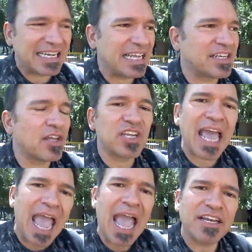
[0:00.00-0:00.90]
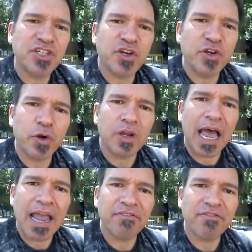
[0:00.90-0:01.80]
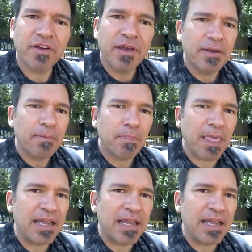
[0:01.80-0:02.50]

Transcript: doesn't add to your life, it